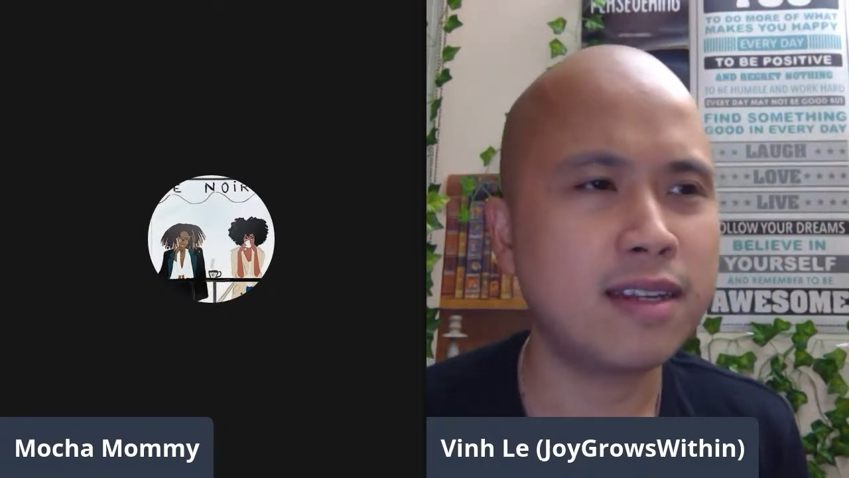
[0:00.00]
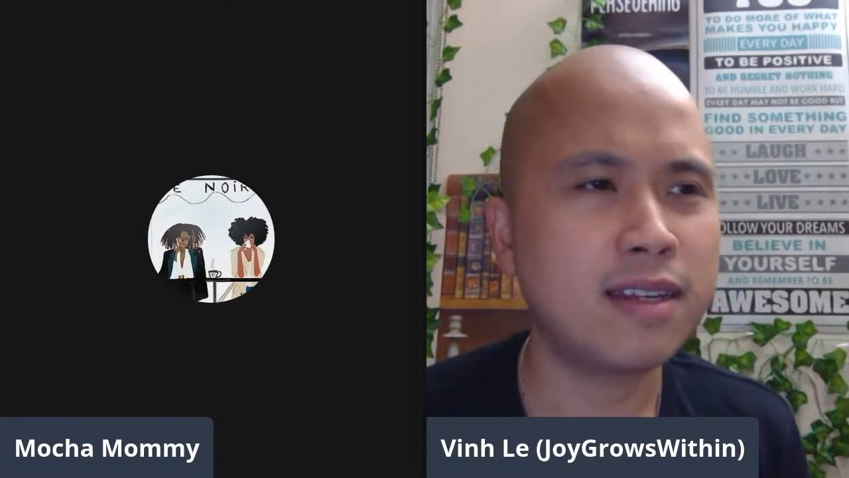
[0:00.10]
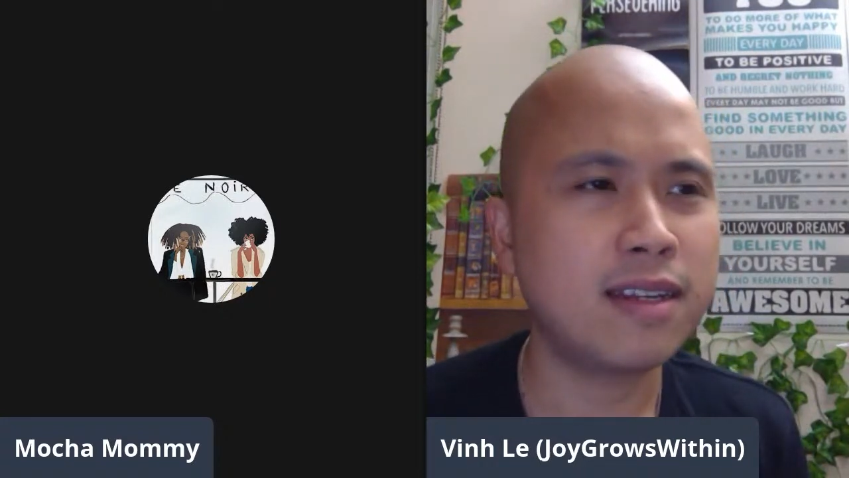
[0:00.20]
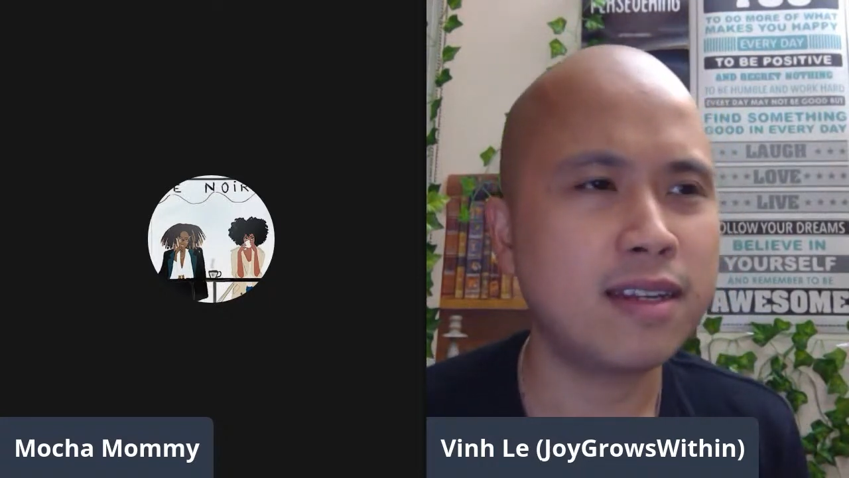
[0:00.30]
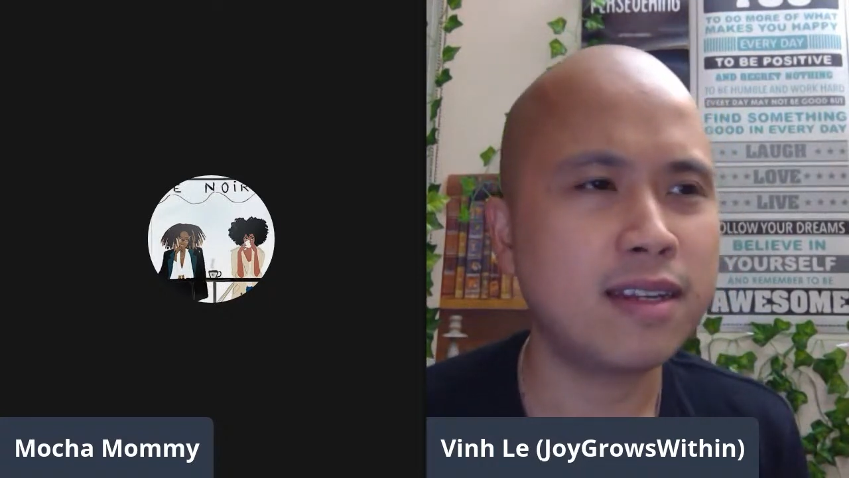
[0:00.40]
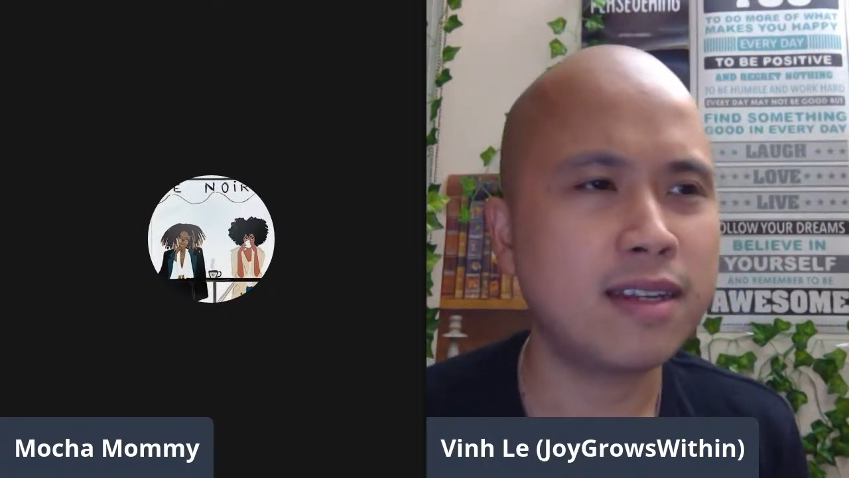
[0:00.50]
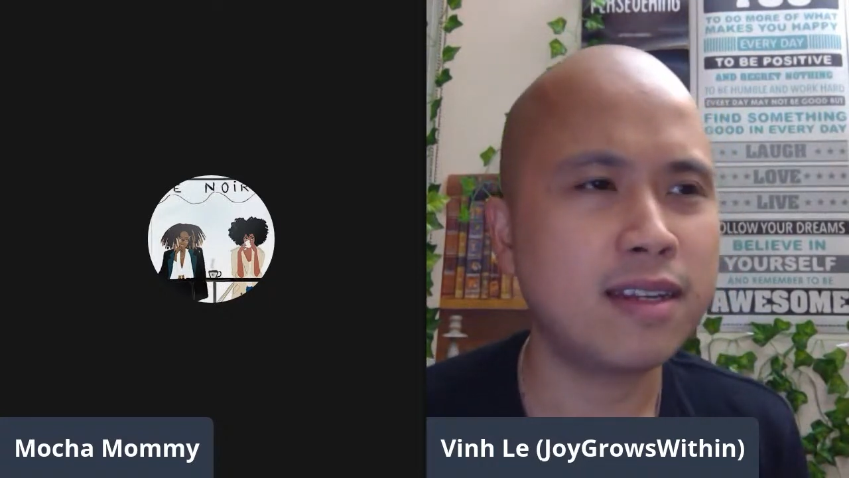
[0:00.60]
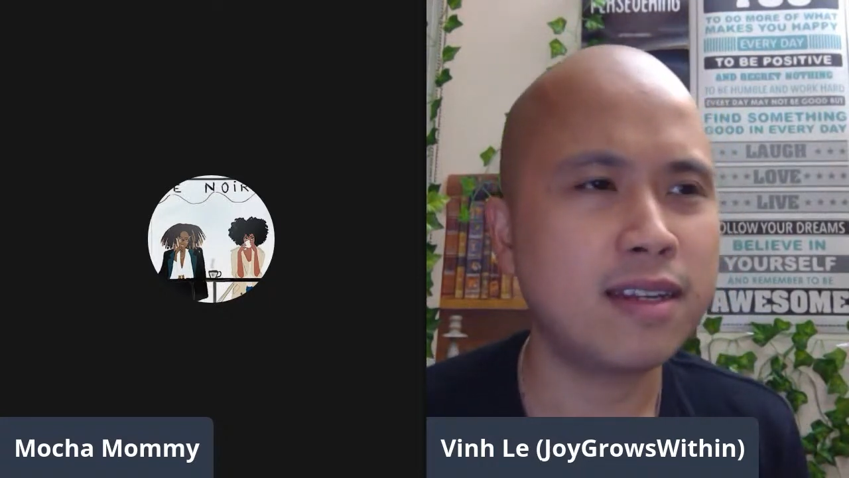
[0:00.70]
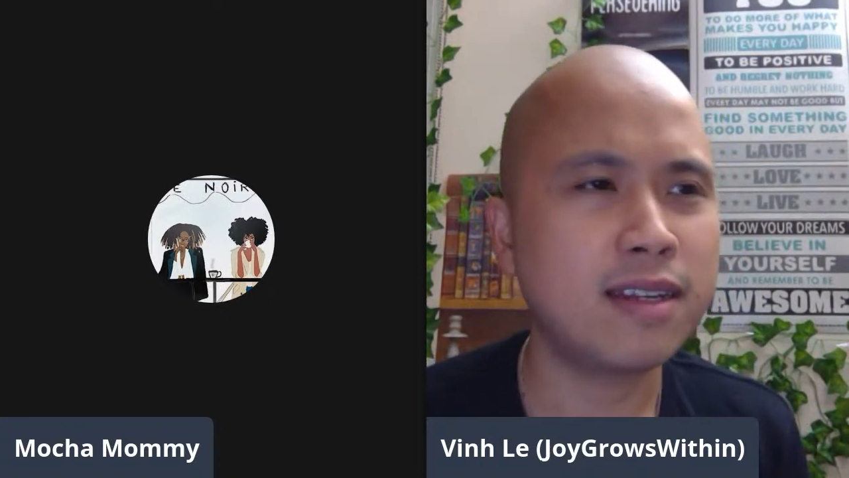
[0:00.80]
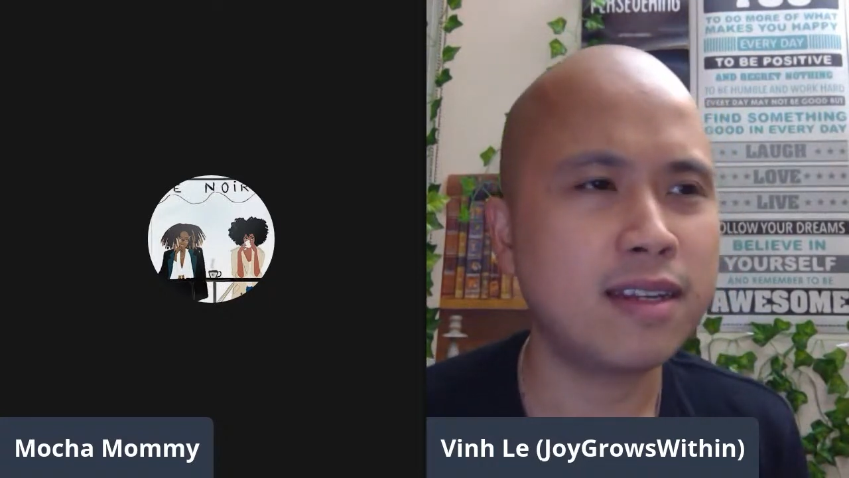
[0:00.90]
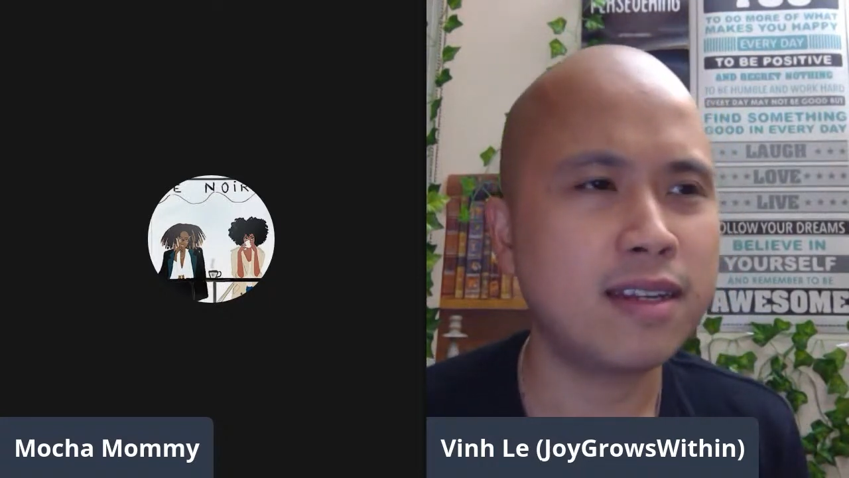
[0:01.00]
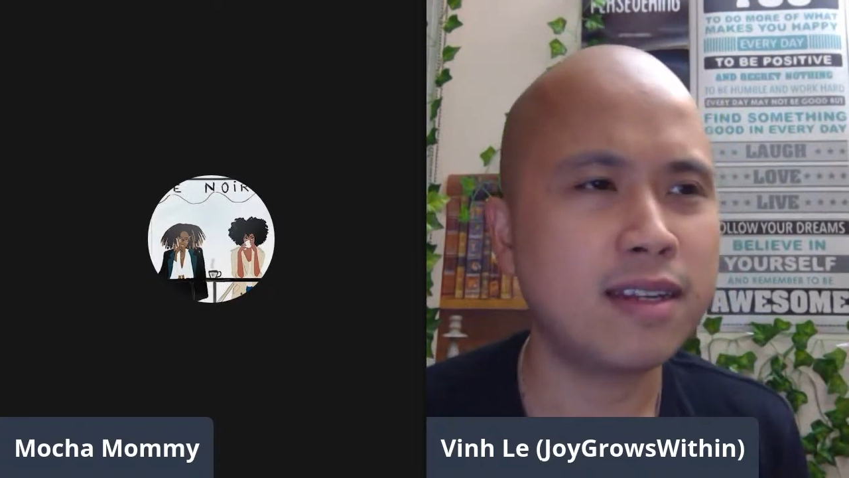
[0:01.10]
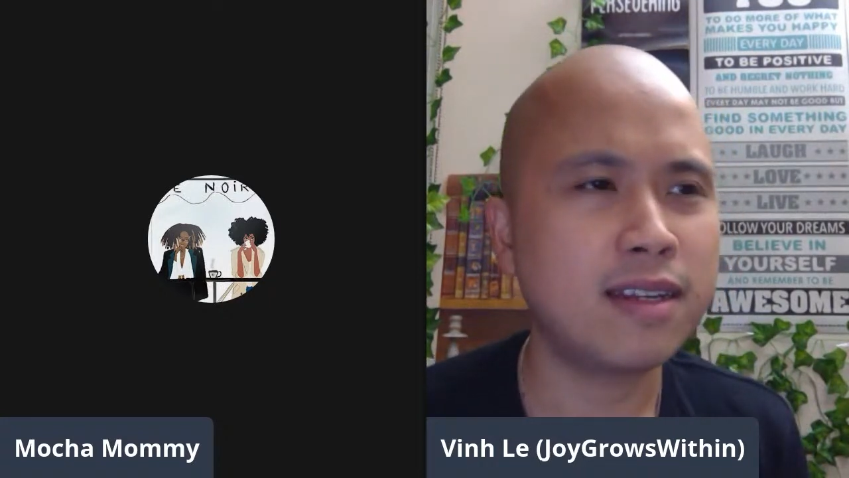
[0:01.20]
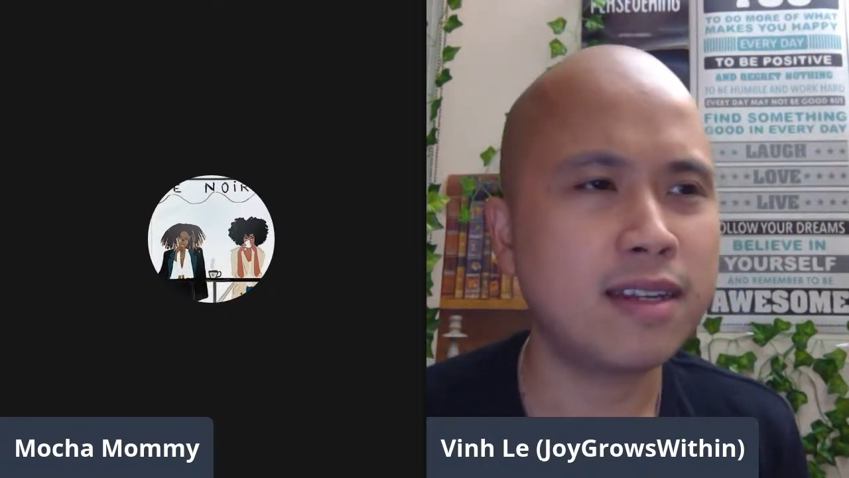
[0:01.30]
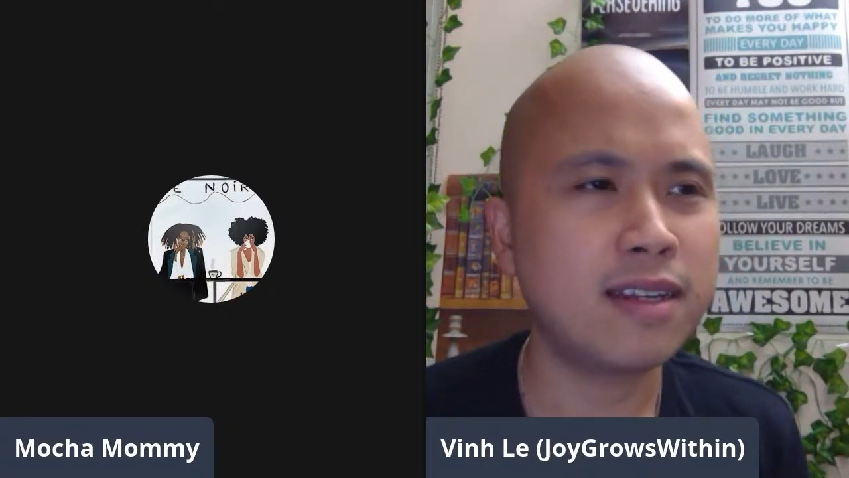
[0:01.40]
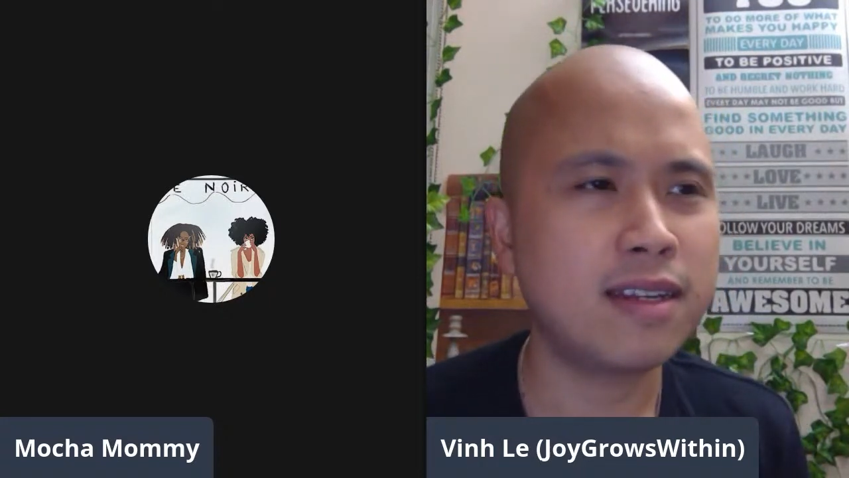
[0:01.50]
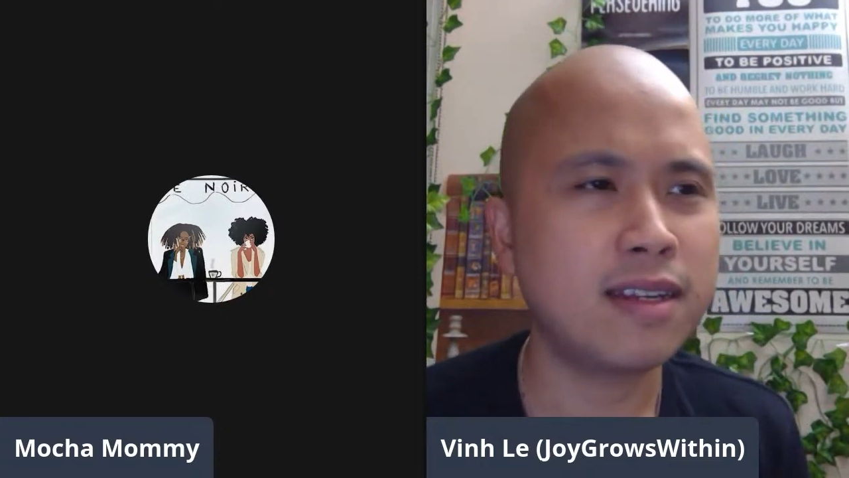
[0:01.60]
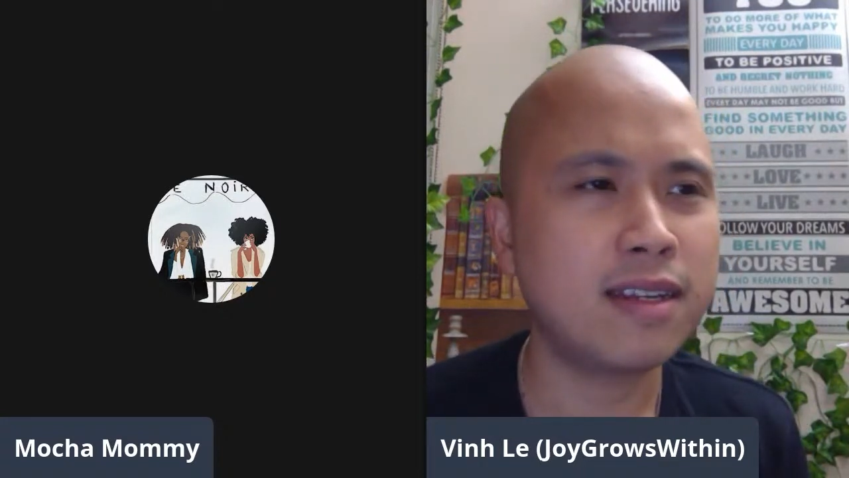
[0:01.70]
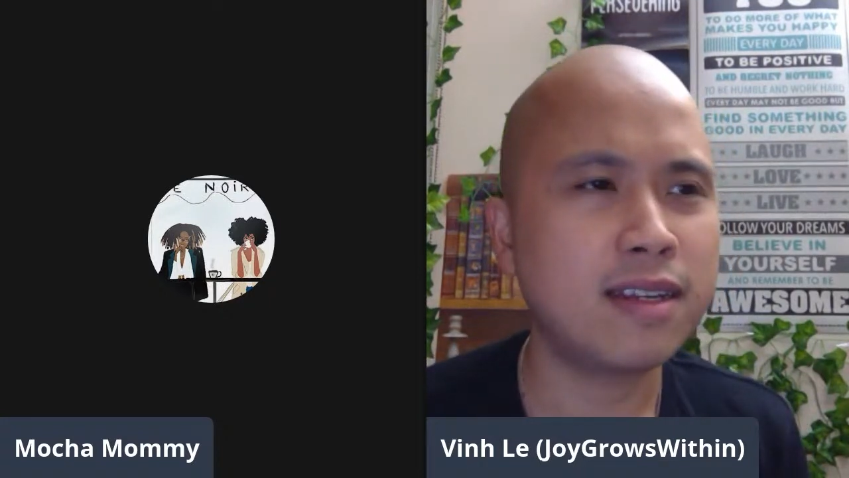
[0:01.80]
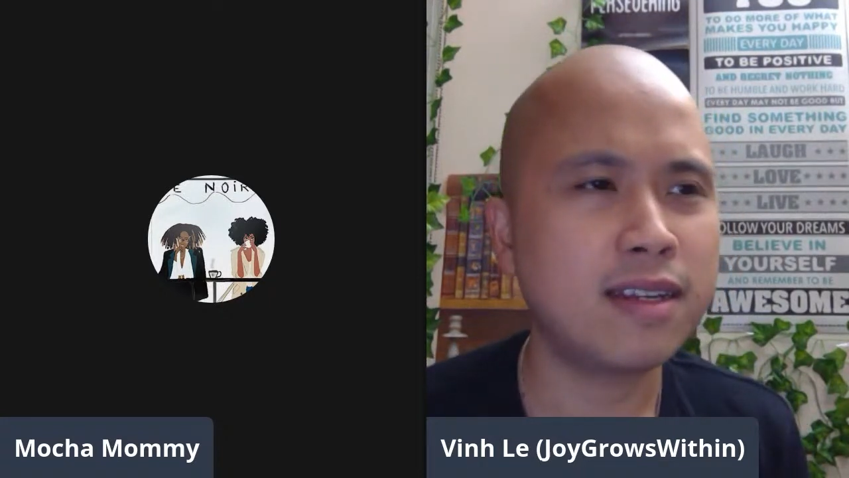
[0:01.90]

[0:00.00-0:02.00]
I've really learned to cultivate